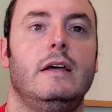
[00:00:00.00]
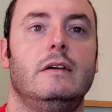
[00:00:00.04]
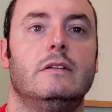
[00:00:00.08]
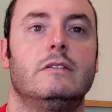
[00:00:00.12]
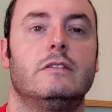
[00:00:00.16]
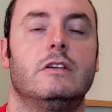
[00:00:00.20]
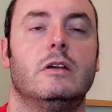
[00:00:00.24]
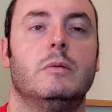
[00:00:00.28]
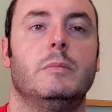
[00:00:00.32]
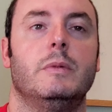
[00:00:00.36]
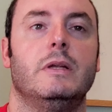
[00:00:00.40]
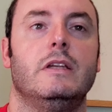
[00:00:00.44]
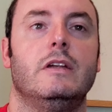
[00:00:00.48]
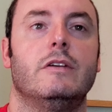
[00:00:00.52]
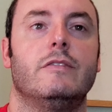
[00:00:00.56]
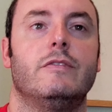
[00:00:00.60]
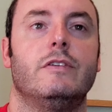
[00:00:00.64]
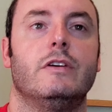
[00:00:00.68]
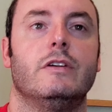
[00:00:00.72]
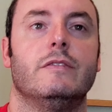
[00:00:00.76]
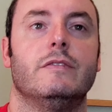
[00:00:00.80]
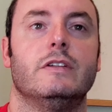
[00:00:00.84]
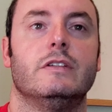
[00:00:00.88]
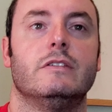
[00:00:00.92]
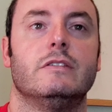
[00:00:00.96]
It's going to be
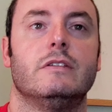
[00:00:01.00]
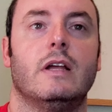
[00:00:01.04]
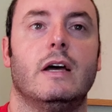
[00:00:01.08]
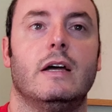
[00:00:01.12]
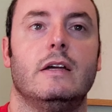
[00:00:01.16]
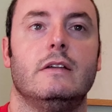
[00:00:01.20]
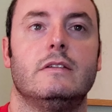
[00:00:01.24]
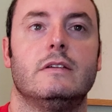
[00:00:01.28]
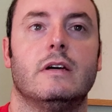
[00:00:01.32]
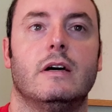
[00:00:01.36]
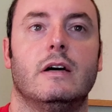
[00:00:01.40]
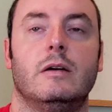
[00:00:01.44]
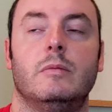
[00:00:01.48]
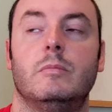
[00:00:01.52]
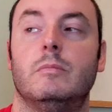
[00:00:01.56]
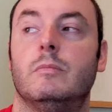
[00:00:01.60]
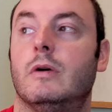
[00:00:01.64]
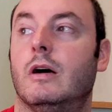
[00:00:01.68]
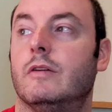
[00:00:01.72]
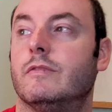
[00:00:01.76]
different if it's nighttime.